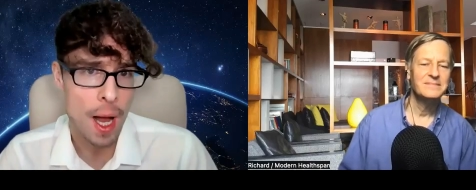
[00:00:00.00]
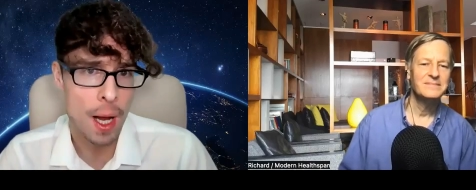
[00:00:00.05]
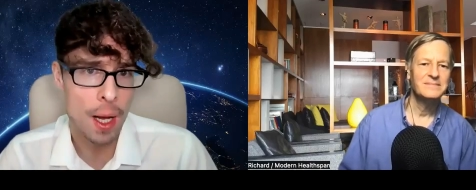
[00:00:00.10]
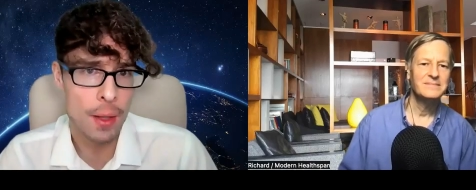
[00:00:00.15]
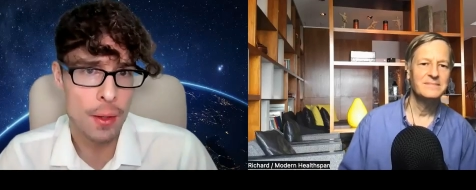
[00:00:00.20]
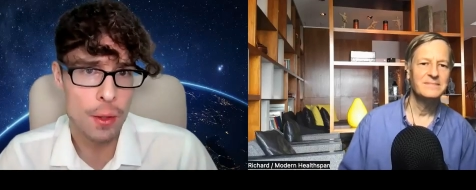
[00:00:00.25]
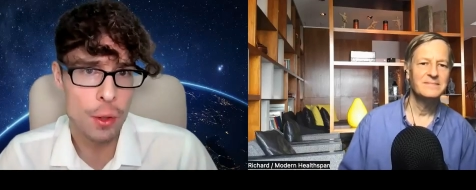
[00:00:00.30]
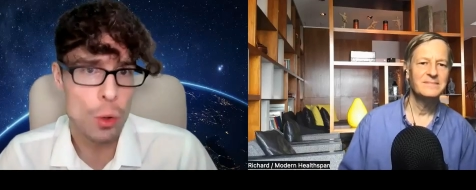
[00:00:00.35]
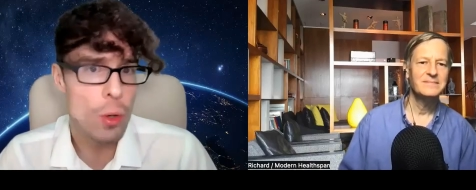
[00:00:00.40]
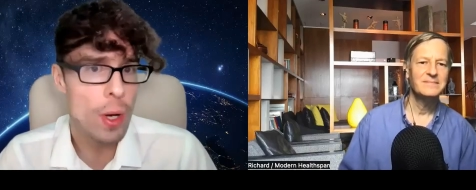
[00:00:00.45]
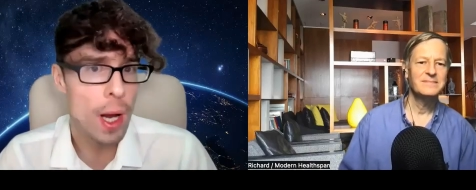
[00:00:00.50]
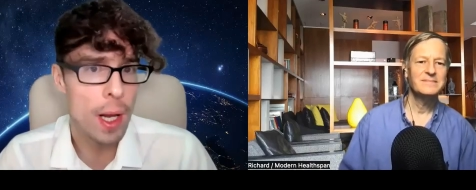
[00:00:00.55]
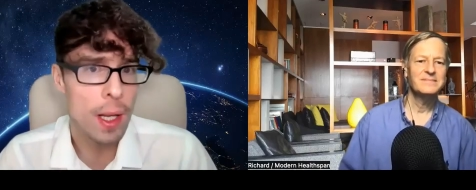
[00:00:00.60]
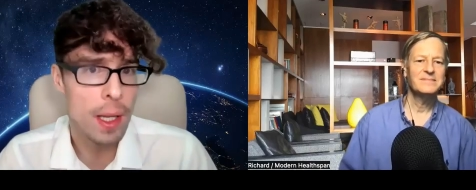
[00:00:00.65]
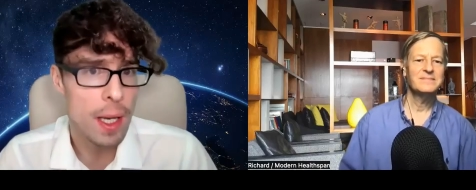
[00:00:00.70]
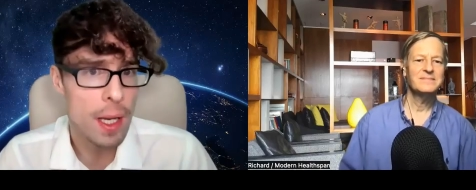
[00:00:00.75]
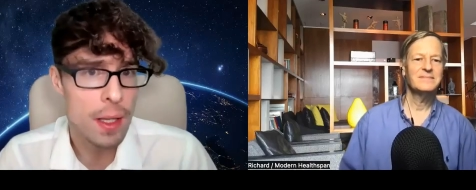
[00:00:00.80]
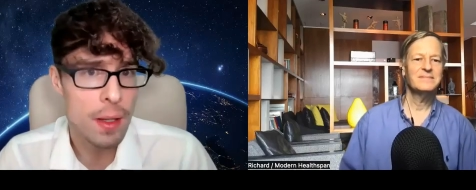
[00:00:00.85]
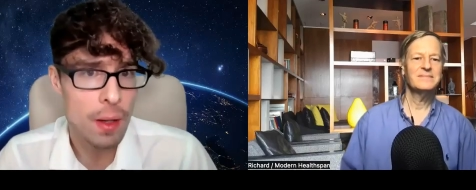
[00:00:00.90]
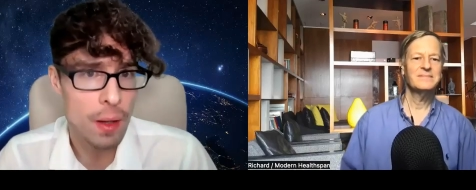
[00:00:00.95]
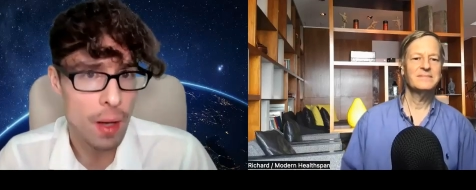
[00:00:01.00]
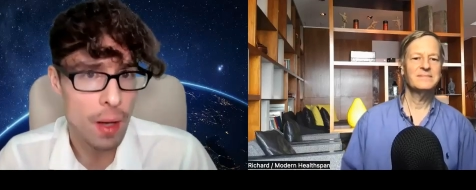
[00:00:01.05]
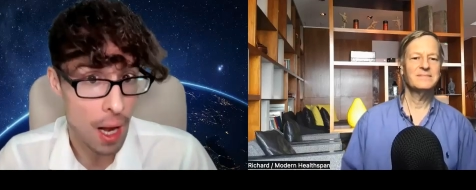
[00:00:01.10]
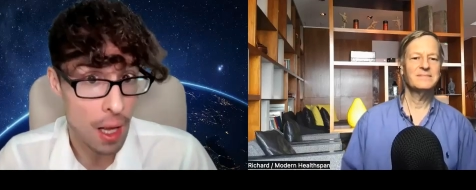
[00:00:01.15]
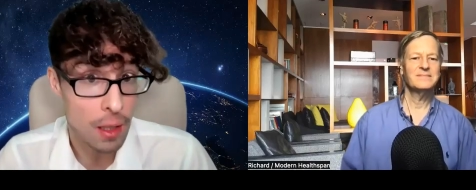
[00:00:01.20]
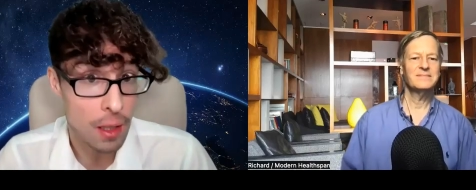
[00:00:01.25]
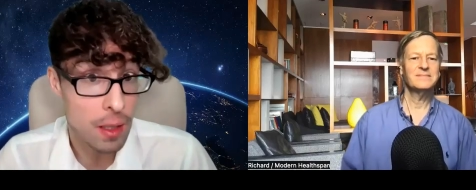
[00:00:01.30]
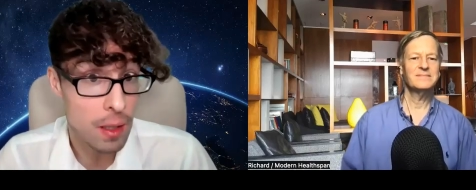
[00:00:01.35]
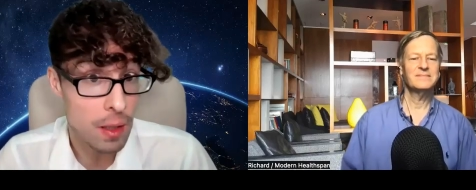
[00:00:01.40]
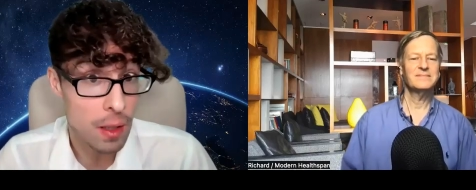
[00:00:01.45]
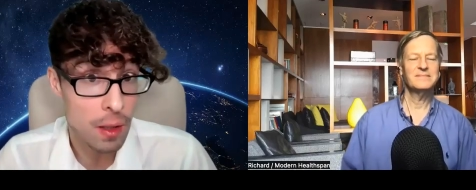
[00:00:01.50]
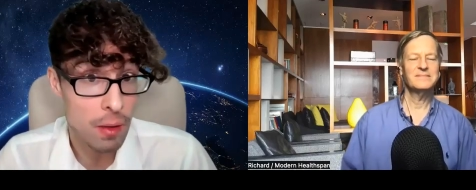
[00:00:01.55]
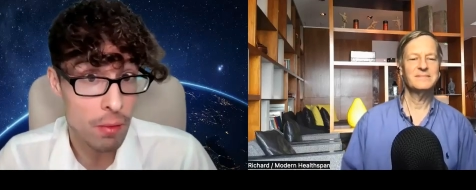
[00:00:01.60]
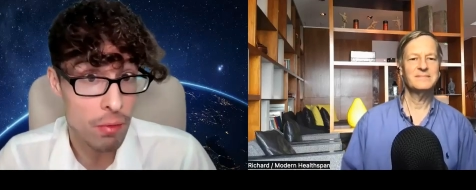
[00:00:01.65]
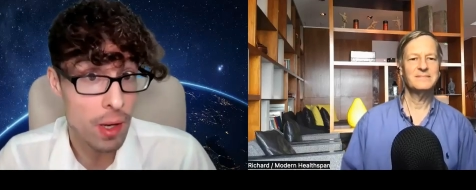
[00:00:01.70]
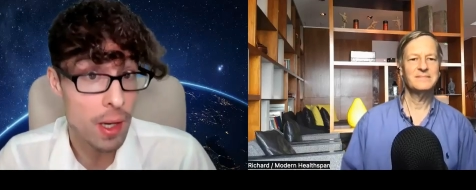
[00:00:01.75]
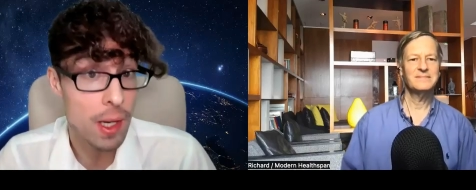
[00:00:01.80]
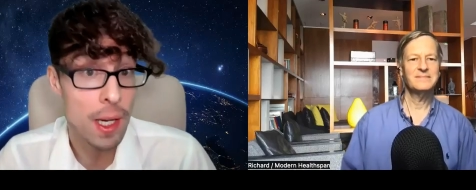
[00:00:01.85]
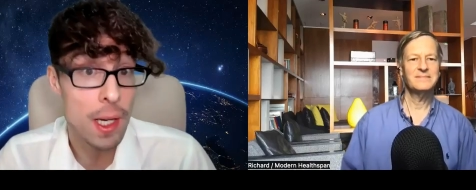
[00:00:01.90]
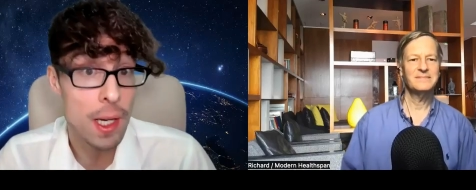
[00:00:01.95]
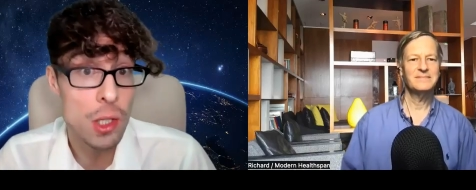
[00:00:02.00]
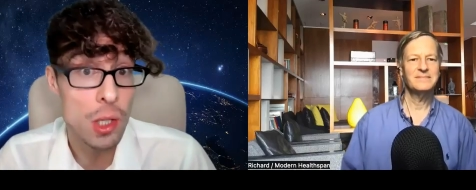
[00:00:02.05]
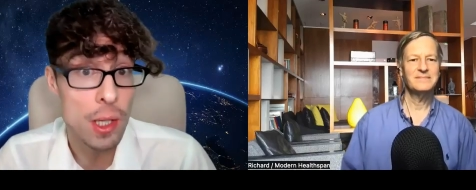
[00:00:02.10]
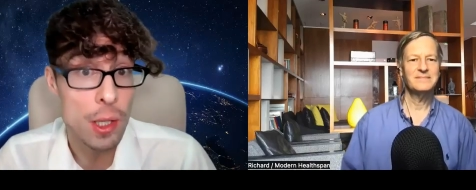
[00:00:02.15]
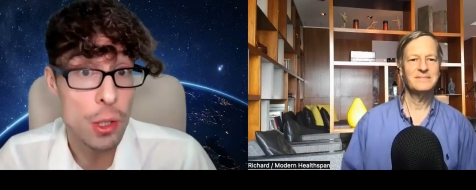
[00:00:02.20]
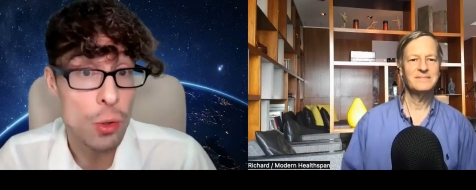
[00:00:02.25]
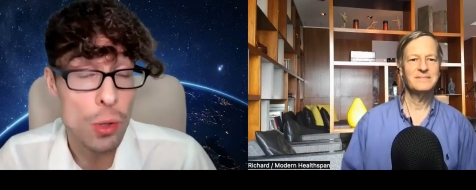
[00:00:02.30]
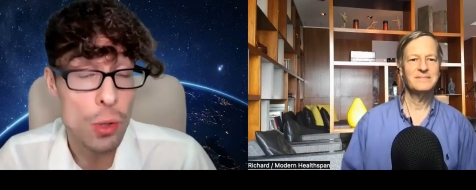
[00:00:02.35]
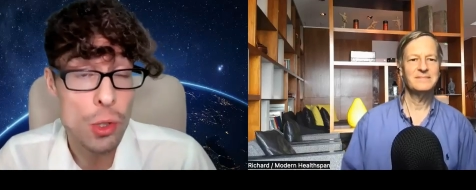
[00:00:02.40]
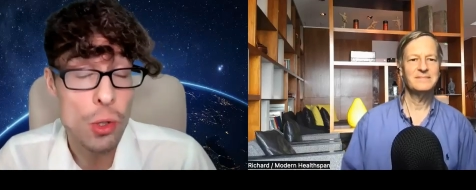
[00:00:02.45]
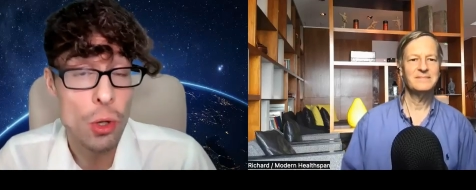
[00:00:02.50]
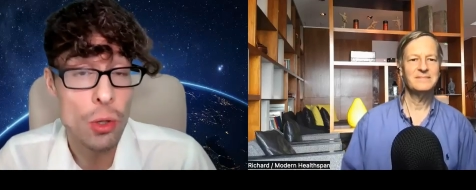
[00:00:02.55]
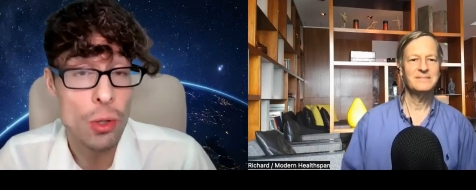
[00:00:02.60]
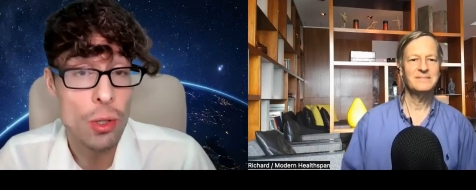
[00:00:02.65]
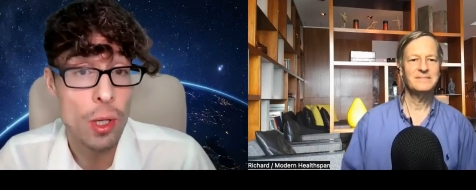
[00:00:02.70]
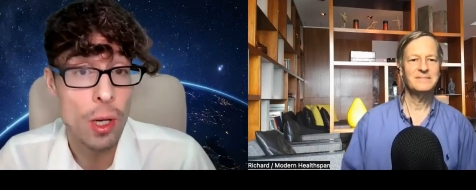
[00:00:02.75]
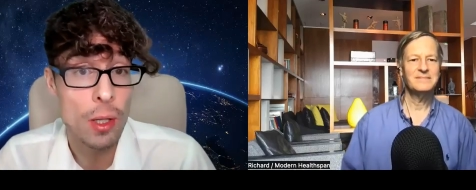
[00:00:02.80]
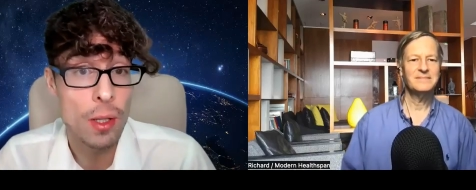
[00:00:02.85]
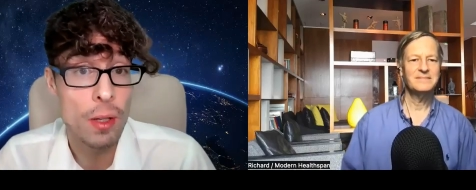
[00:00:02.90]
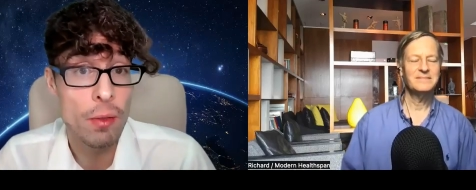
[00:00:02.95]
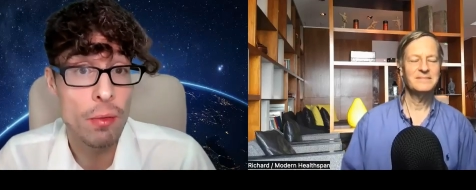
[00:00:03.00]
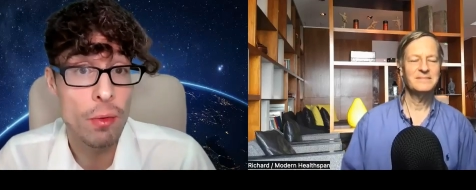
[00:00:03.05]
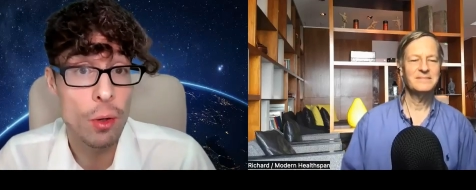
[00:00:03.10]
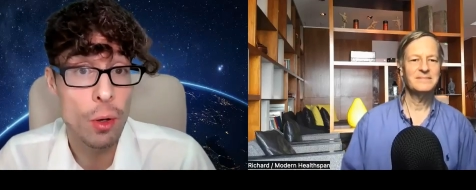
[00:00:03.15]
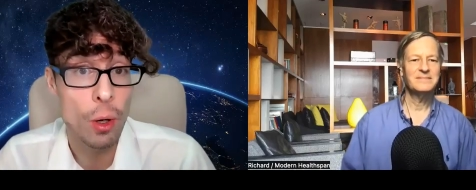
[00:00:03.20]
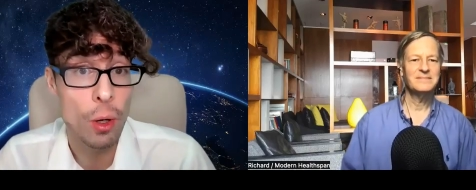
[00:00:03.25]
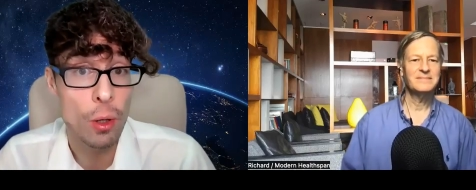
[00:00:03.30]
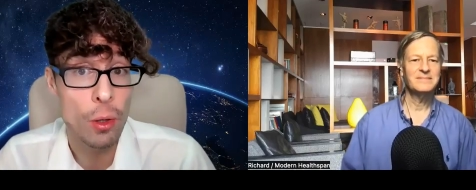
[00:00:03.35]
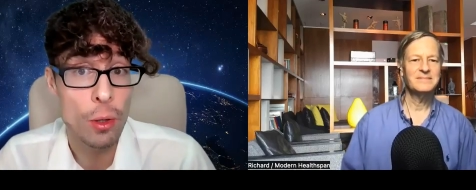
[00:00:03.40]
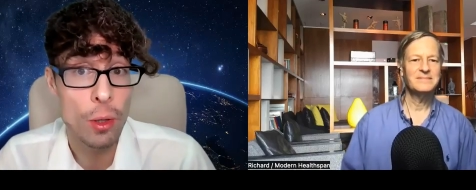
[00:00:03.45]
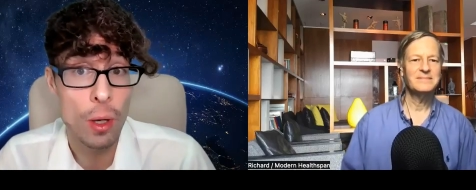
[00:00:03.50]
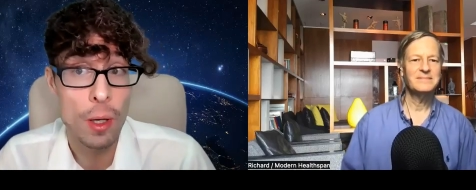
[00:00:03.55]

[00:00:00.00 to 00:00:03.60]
Speaker 1: And you can eat healthy very easily, so it's not difficult.